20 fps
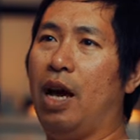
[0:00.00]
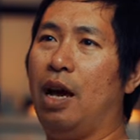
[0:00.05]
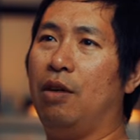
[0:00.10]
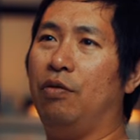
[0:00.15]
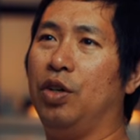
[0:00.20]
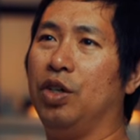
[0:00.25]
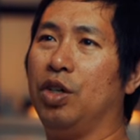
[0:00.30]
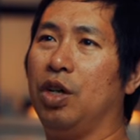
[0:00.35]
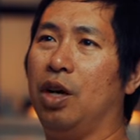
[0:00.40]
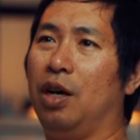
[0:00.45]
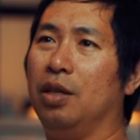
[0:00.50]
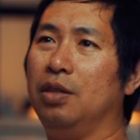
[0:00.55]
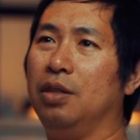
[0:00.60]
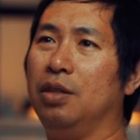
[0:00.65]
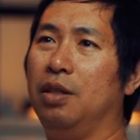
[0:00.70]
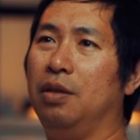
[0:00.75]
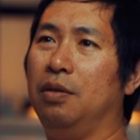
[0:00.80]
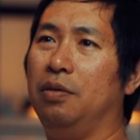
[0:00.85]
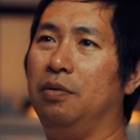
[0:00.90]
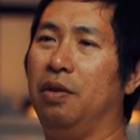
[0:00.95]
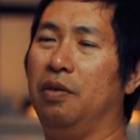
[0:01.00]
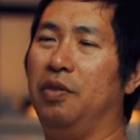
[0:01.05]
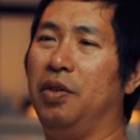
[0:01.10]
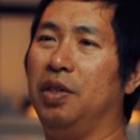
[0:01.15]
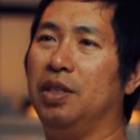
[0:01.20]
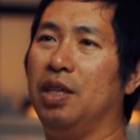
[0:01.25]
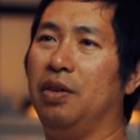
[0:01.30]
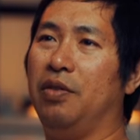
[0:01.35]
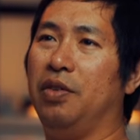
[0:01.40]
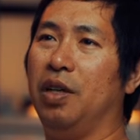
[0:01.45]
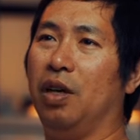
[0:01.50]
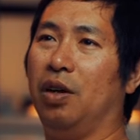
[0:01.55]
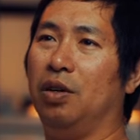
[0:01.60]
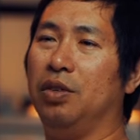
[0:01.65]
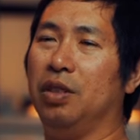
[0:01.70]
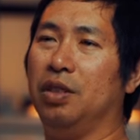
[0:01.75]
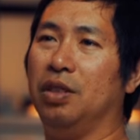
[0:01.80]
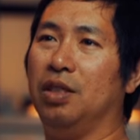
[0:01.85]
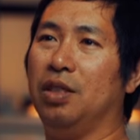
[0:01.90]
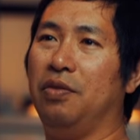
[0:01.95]
Average cost, fifty-seven
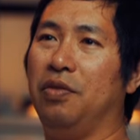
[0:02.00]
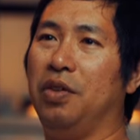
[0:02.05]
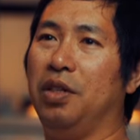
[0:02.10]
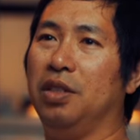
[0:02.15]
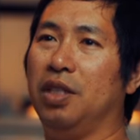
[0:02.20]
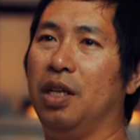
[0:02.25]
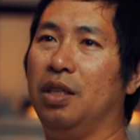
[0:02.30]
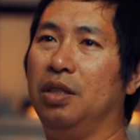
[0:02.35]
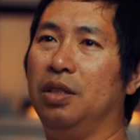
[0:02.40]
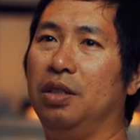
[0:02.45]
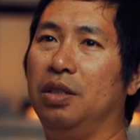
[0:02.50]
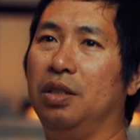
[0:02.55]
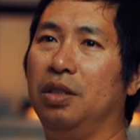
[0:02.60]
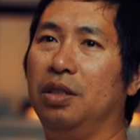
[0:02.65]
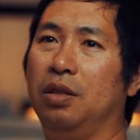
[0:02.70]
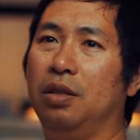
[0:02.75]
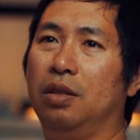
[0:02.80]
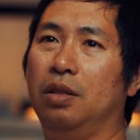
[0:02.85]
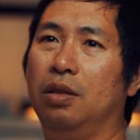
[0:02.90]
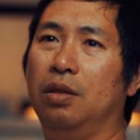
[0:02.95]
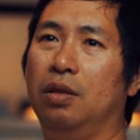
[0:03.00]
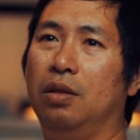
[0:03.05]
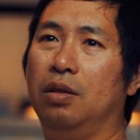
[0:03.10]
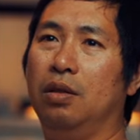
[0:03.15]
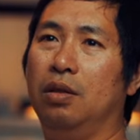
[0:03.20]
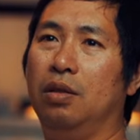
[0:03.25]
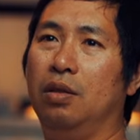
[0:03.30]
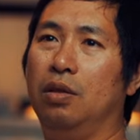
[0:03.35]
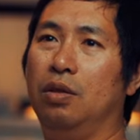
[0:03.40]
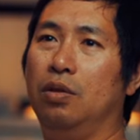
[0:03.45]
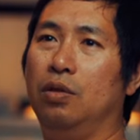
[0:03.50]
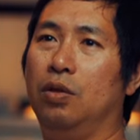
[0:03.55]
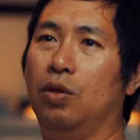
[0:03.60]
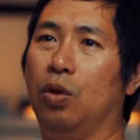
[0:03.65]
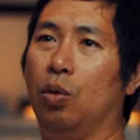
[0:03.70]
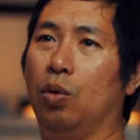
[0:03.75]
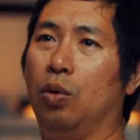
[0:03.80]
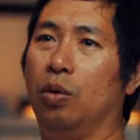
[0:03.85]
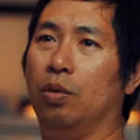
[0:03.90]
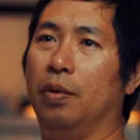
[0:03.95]
dollars and seventy cents.
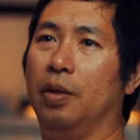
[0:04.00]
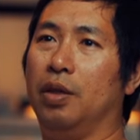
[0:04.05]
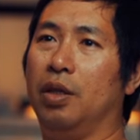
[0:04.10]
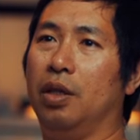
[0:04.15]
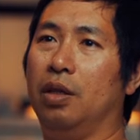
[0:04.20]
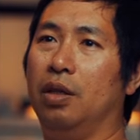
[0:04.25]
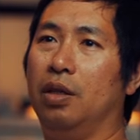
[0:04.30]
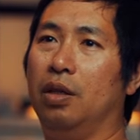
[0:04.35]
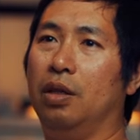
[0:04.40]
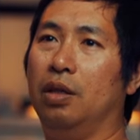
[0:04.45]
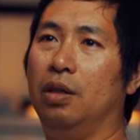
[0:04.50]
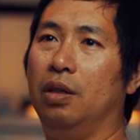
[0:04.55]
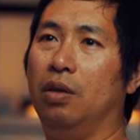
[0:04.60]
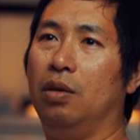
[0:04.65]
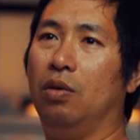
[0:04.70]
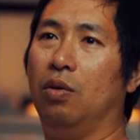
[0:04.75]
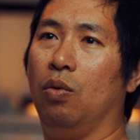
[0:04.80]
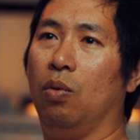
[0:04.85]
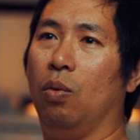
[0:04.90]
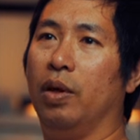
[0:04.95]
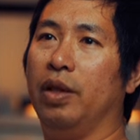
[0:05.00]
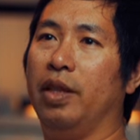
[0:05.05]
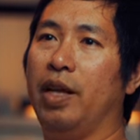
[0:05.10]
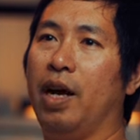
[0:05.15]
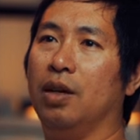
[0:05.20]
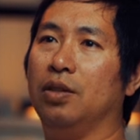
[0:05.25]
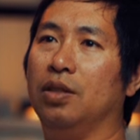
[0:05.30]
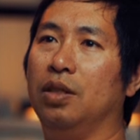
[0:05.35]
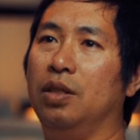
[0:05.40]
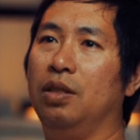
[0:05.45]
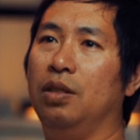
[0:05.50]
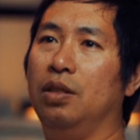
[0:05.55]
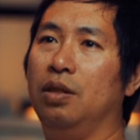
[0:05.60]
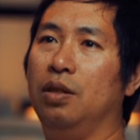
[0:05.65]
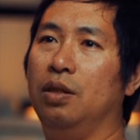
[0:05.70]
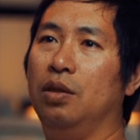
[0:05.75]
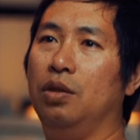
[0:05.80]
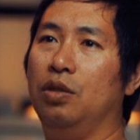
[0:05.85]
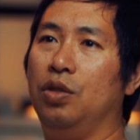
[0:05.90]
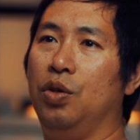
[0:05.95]
Total return, one thousand
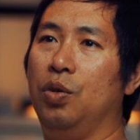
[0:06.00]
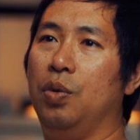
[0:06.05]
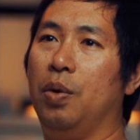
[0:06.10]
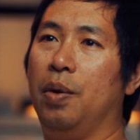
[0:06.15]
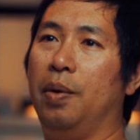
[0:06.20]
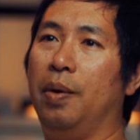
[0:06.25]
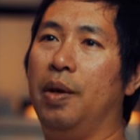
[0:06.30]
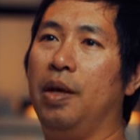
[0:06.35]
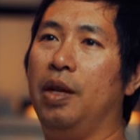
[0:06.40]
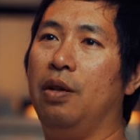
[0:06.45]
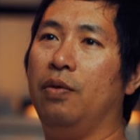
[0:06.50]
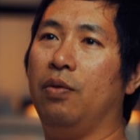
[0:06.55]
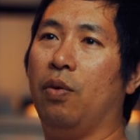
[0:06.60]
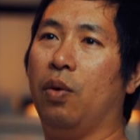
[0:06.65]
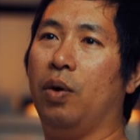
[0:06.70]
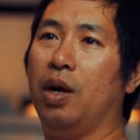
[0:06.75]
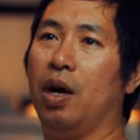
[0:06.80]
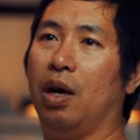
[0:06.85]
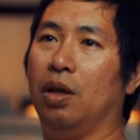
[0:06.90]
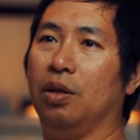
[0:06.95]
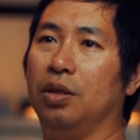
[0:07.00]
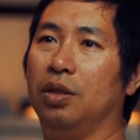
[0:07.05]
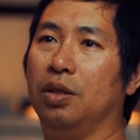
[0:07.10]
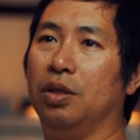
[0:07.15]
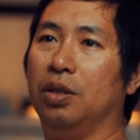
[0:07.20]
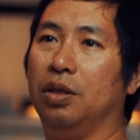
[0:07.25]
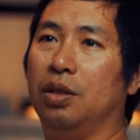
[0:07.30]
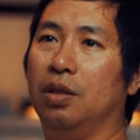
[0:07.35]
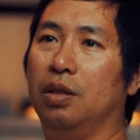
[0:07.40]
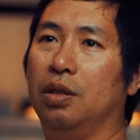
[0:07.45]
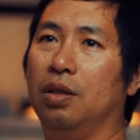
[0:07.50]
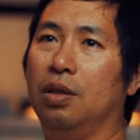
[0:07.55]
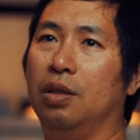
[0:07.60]
two hundred eighty-four dollars.